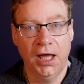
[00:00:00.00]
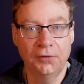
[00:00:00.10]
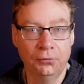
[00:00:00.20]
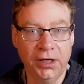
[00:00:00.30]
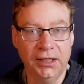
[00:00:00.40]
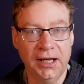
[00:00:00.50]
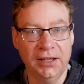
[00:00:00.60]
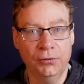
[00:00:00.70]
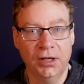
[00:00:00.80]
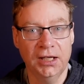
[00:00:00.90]
And right
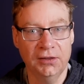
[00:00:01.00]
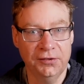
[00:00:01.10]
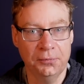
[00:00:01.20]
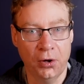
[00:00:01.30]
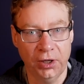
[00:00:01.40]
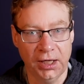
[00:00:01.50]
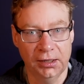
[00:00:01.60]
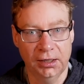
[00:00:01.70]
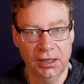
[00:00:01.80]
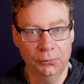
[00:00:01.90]
now, in this
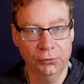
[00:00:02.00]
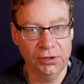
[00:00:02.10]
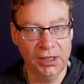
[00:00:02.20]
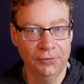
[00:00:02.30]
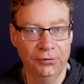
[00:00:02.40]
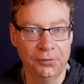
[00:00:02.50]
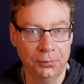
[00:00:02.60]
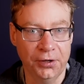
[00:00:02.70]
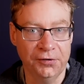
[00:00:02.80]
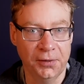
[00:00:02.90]
market, it wouldn't even
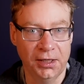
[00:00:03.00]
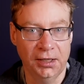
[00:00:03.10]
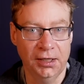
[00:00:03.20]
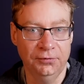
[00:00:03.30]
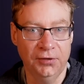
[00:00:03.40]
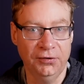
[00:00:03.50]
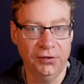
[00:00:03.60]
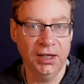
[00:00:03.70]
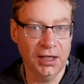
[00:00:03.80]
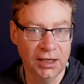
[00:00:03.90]
surprise me if
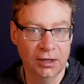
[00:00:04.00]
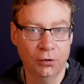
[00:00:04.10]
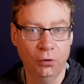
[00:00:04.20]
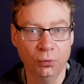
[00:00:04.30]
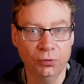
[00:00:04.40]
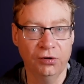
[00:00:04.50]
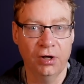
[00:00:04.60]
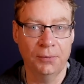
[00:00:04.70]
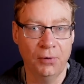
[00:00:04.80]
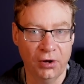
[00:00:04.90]
Tesla hit
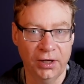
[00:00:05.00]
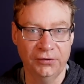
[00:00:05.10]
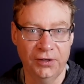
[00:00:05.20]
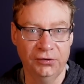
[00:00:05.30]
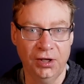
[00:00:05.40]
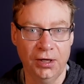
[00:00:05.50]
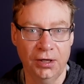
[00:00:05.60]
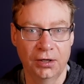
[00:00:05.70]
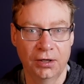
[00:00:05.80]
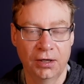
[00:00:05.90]
all-time highs this year,